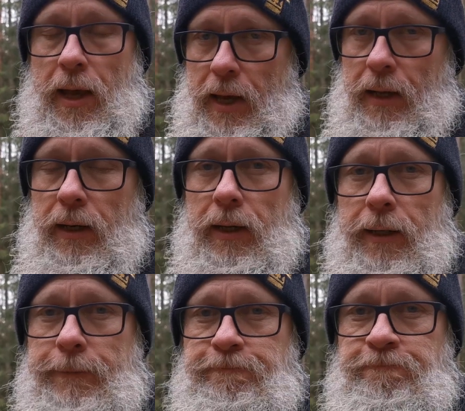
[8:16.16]
And
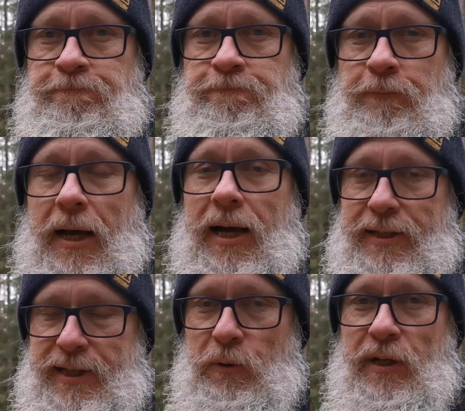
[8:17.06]

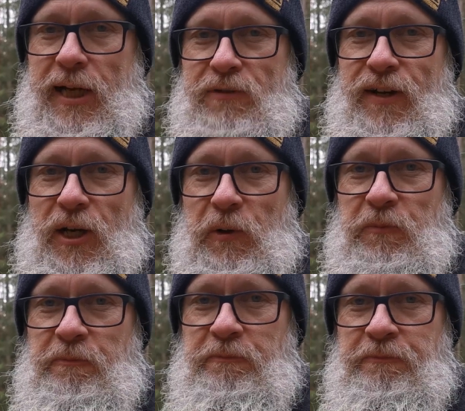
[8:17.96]
I see you in the next video.